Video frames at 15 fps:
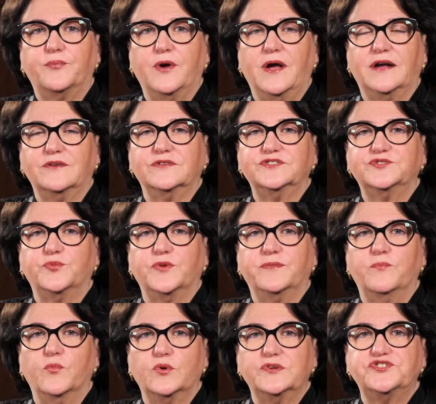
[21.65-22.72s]
progress
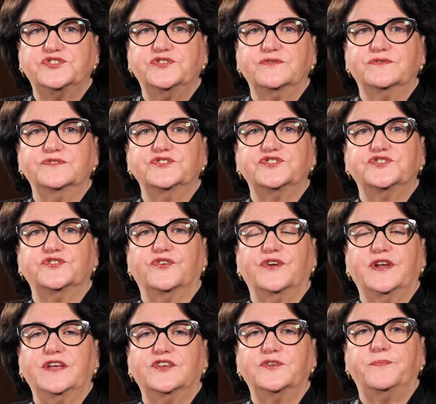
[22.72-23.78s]
with more students
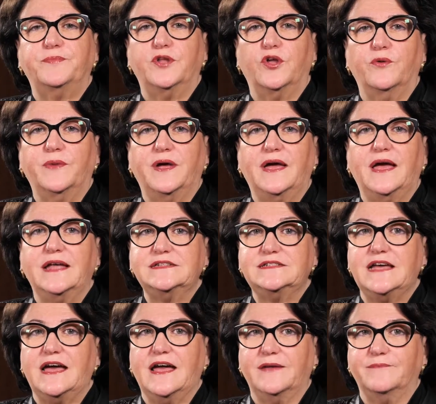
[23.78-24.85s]
earning a diploma on
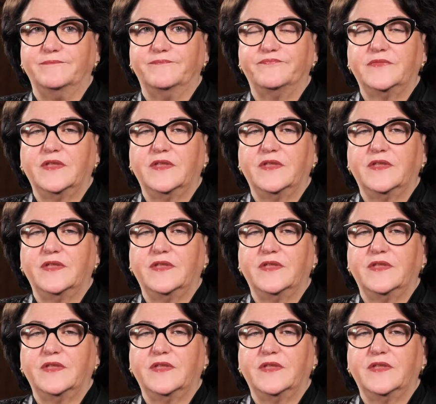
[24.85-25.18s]
time.